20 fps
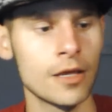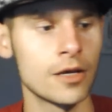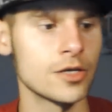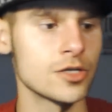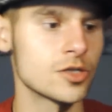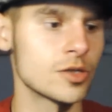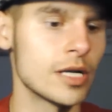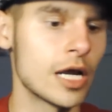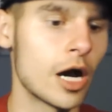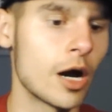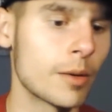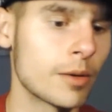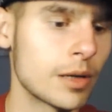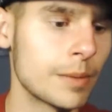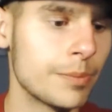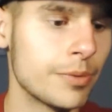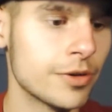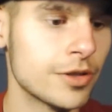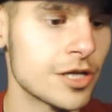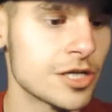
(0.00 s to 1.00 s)
So now I'm going
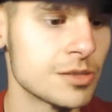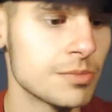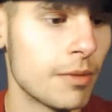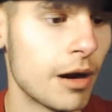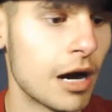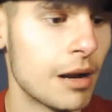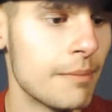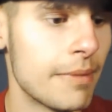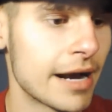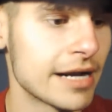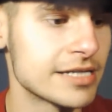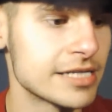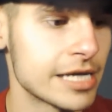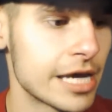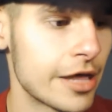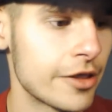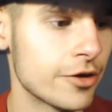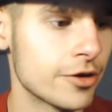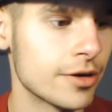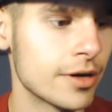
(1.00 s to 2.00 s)
to put this mod back
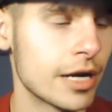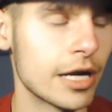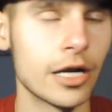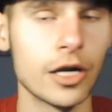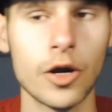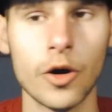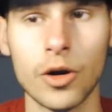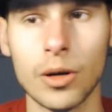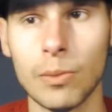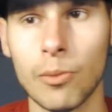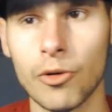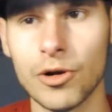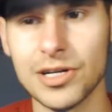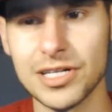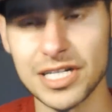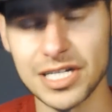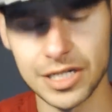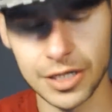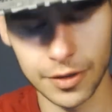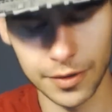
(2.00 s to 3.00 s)
together and go into more
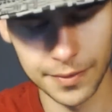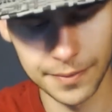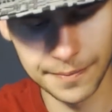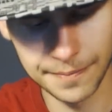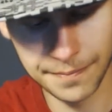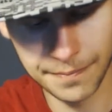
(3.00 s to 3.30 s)
detail.